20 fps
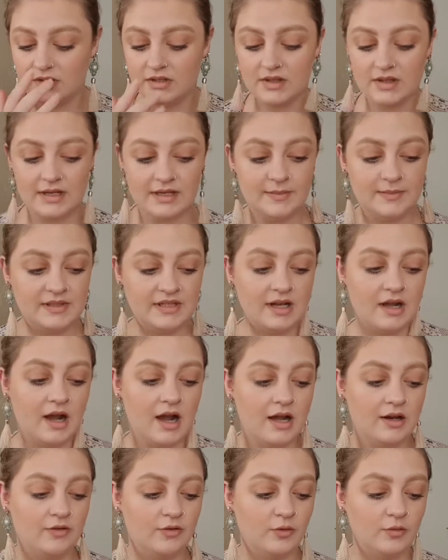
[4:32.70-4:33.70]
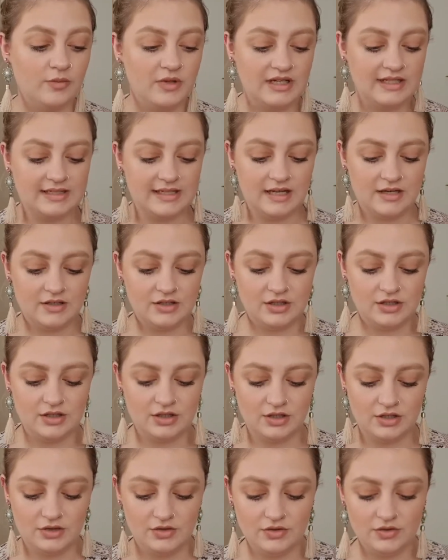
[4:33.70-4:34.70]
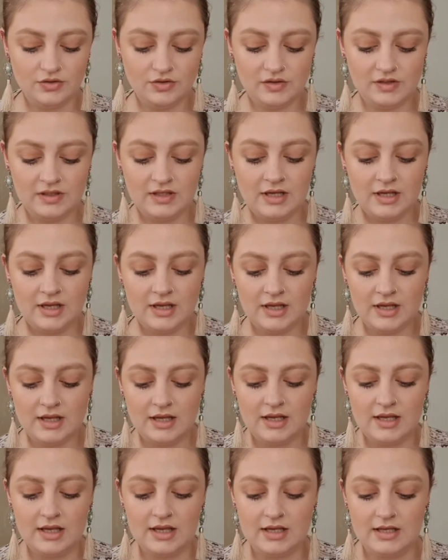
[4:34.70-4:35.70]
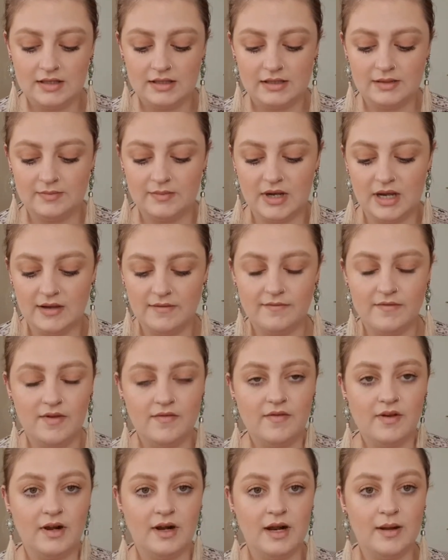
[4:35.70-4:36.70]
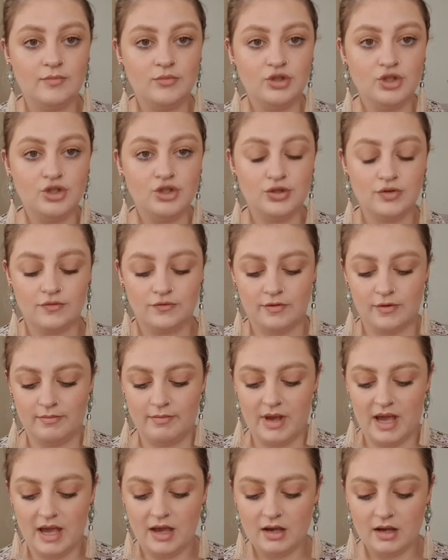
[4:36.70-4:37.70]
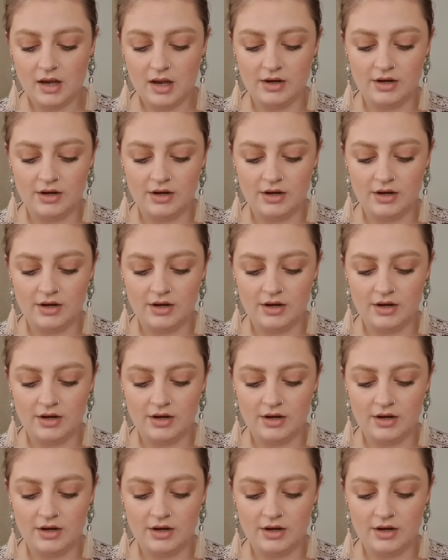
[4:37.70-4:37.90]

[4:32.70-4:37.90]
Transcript: So the lipstick I normally tend to use is my Viva Glam II from MAC.